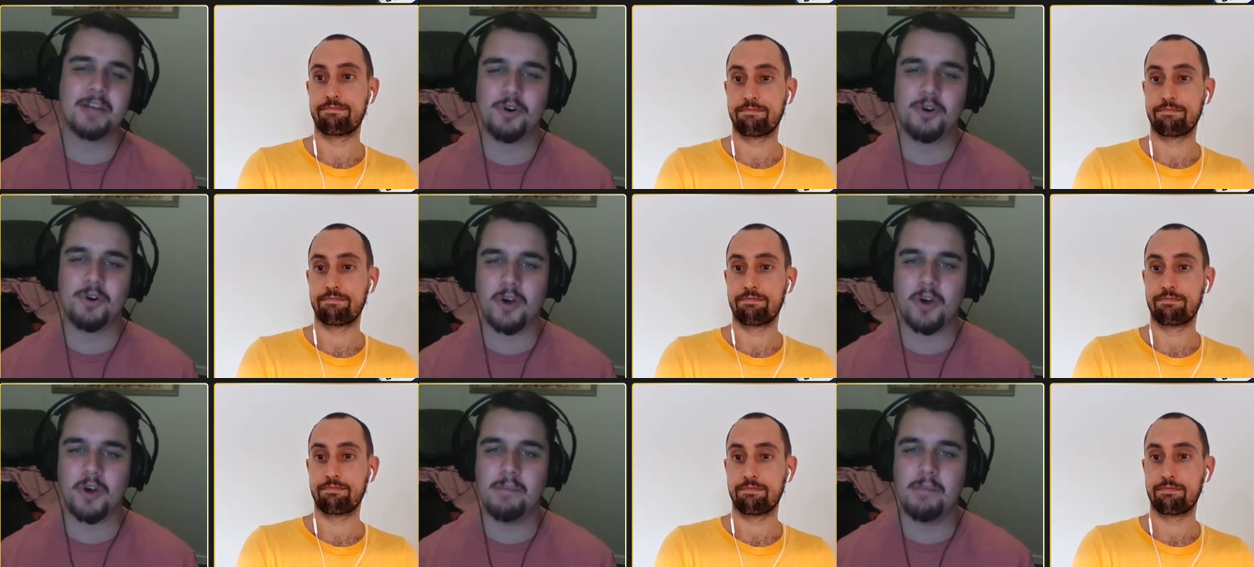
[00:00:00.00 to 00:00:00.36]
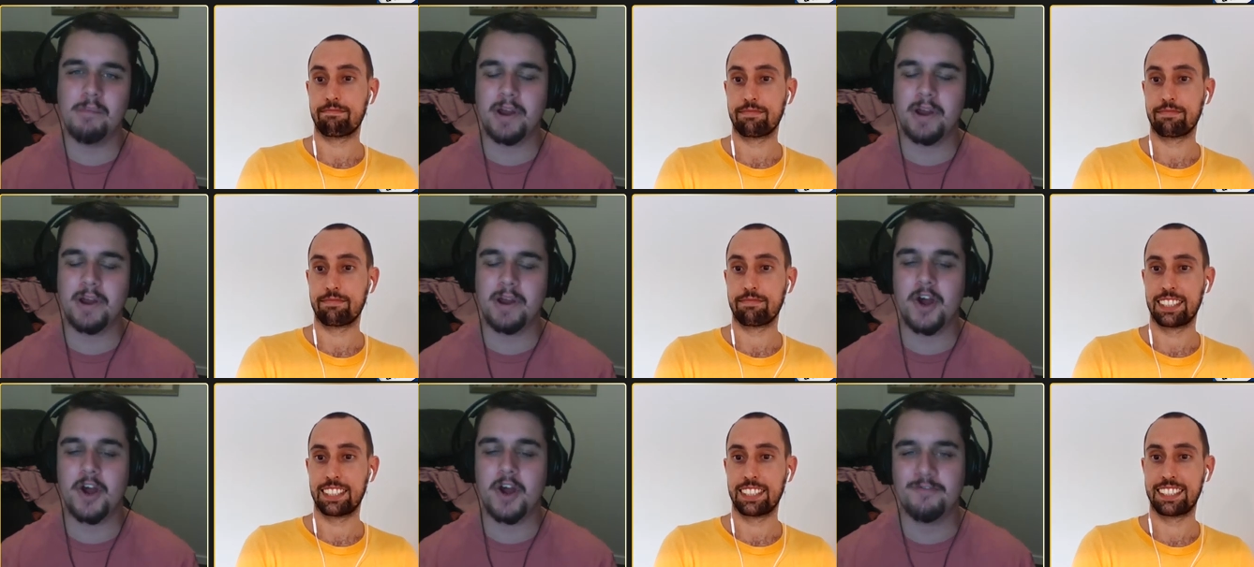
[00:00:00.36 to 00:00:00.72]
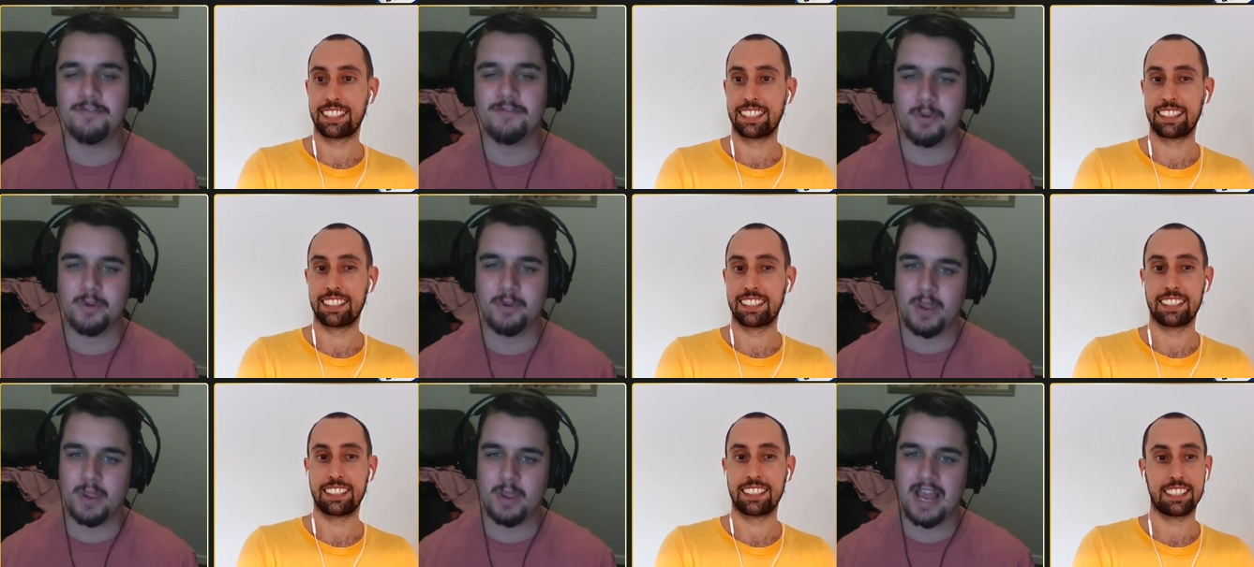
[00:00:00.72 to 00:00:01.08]
Speaker 1: get them all right, but
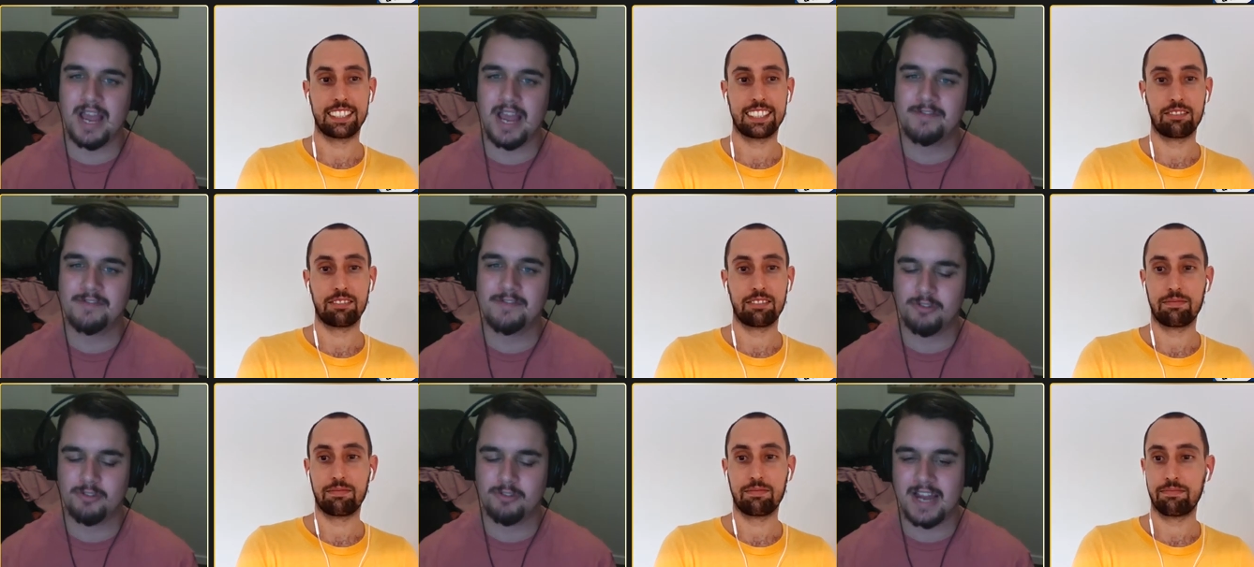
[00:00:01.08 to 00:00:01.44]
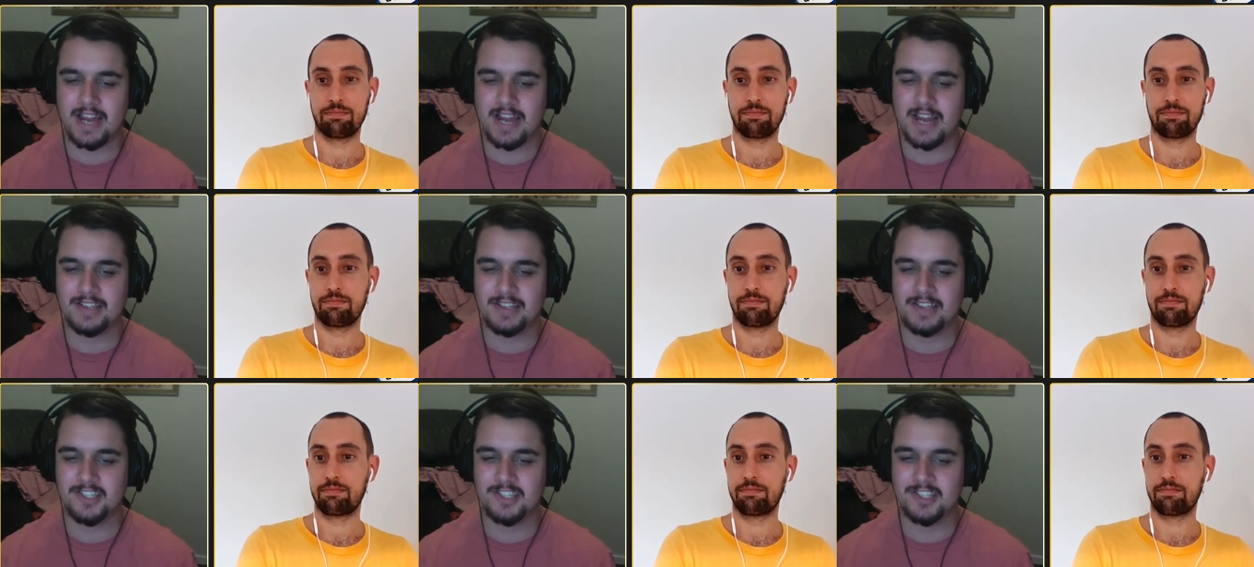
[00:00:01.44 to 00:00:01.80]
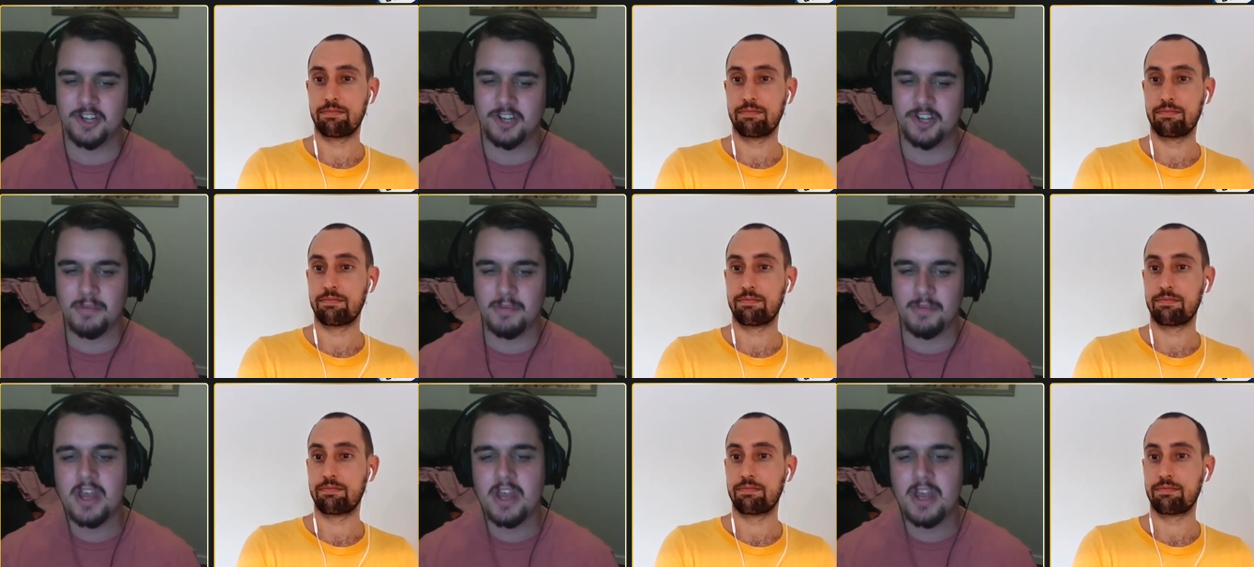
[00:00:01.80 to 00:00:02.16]
hopefully we have created
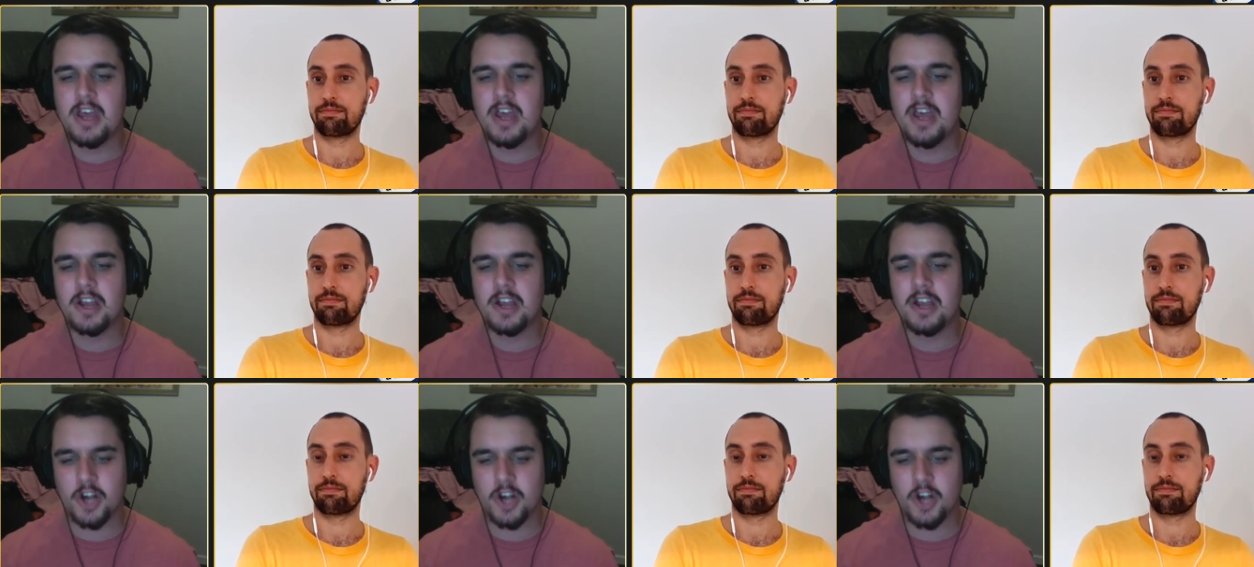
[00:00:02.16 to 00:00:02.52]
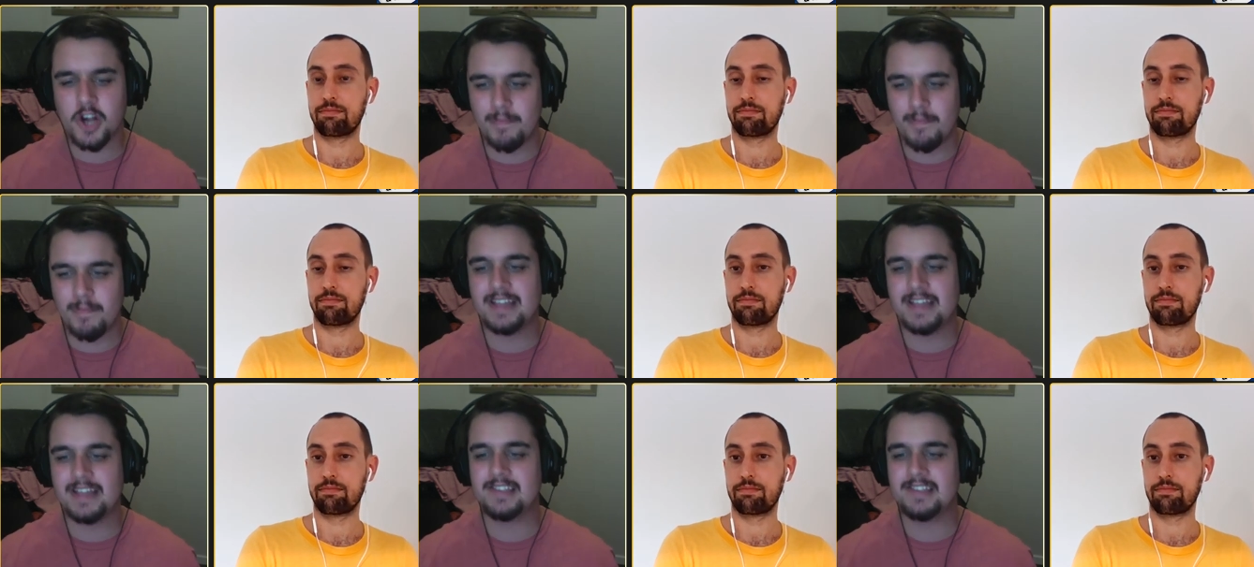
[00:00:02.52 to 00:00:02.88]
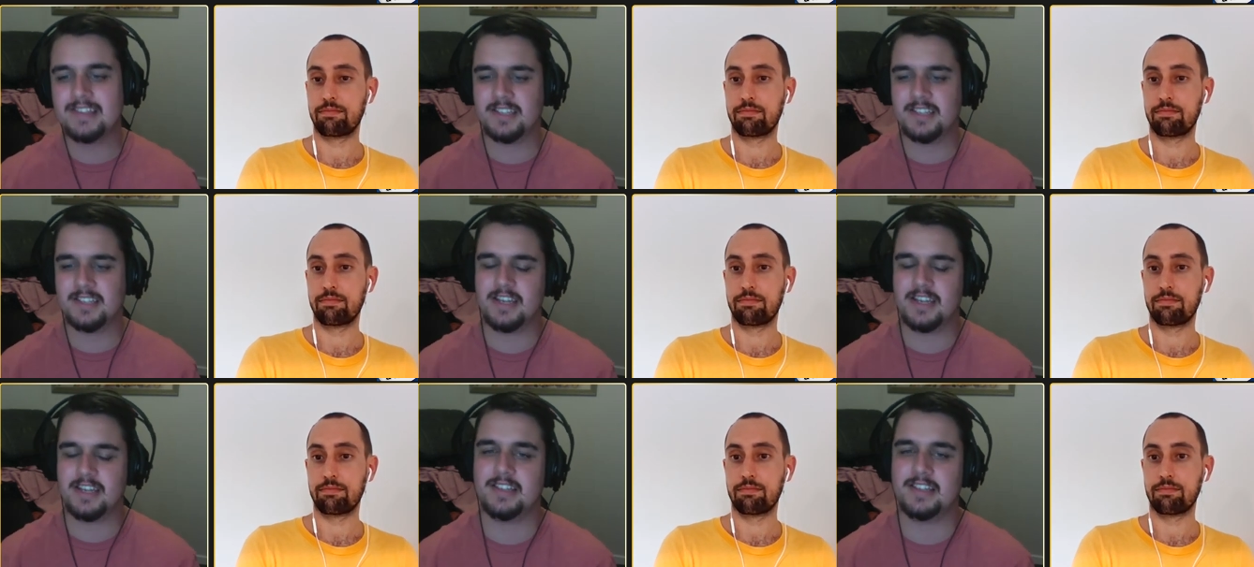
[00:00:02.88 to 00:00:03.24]
some
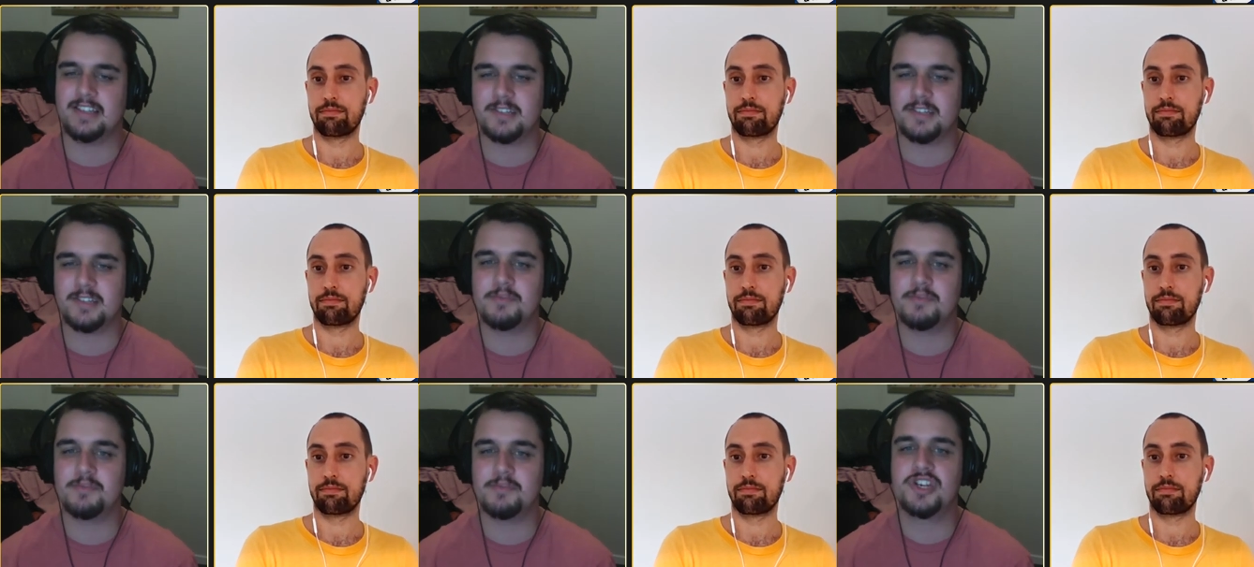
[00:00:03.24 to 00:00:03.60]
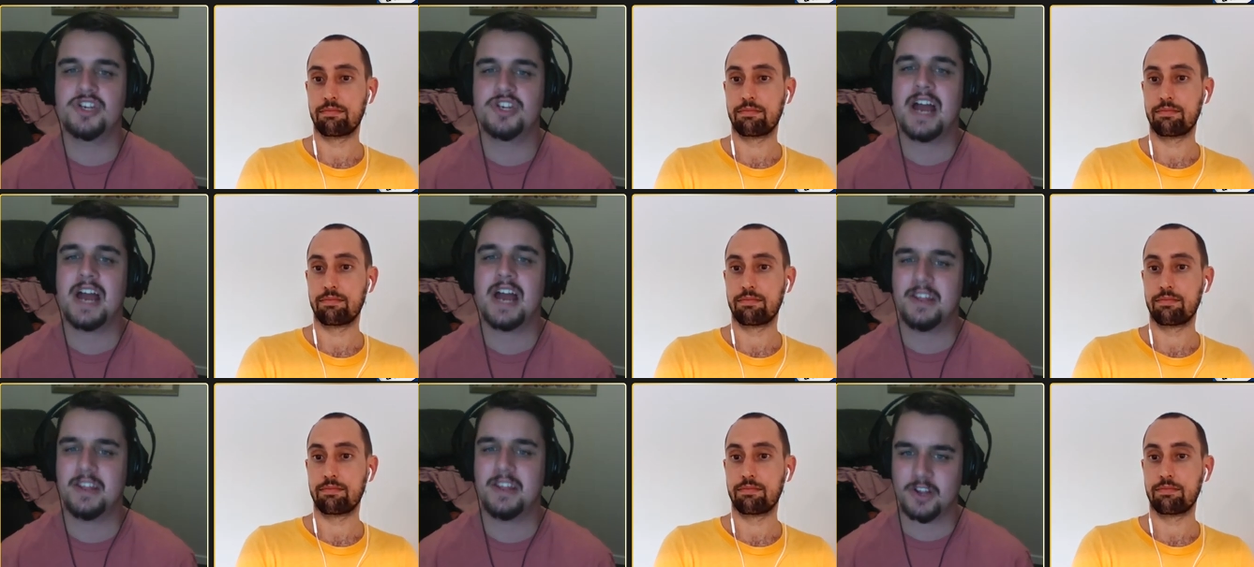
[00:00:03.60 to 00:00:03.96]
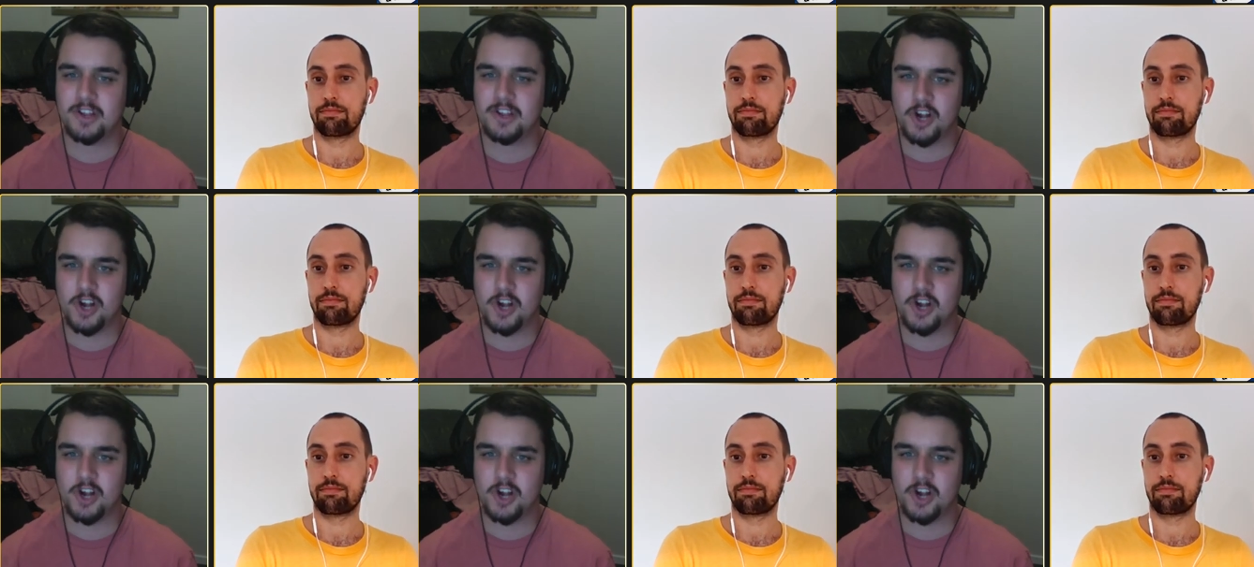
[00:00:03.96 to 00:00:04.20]
comments and some chatter in